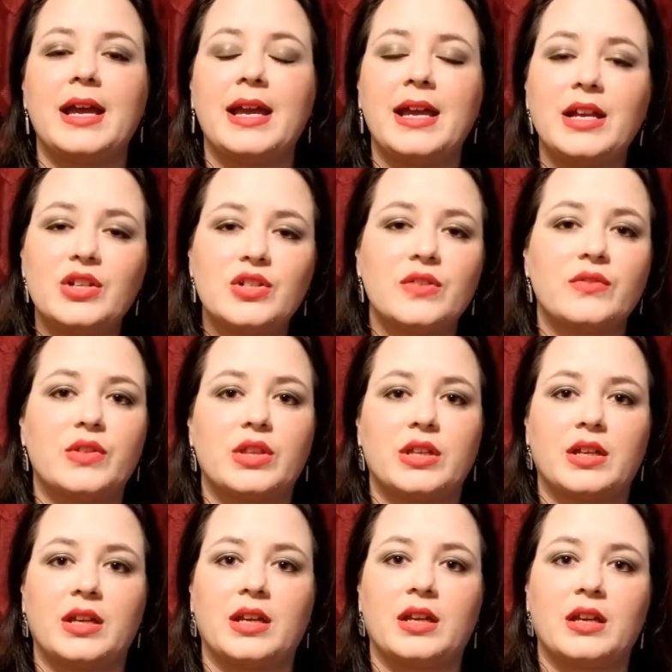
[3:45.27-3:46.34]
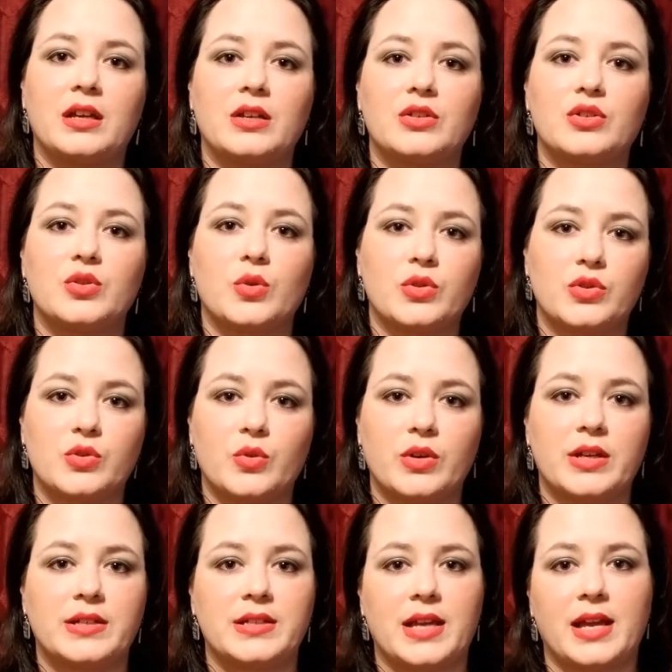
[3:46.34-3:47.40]
Each of the short
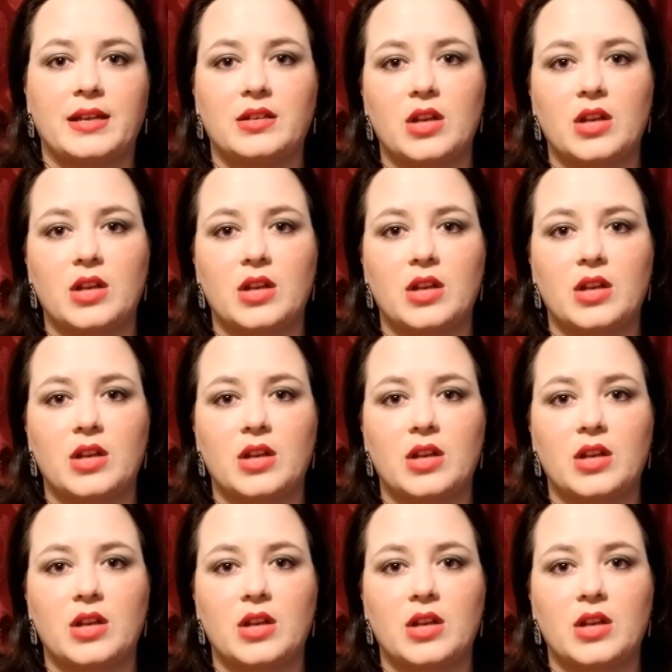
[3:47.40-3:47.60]
stories and